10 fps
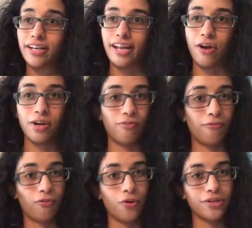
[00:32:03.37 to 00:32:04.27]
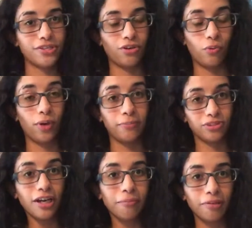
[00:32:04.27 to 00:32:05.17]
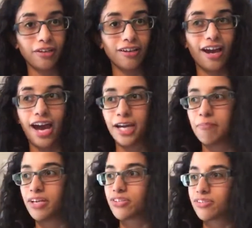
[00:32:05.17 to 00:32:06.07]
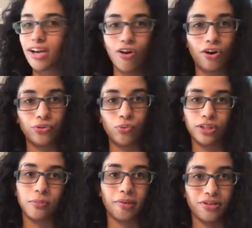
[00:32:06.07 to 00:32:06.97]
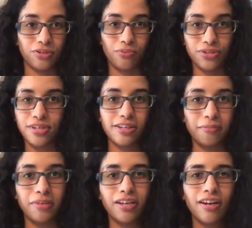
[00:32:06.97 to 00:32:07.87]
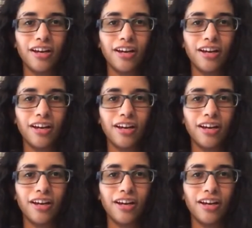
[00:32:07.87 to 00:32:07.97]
Now, if I'm focusing on what I'm typing, I missed out on what the person was telling me.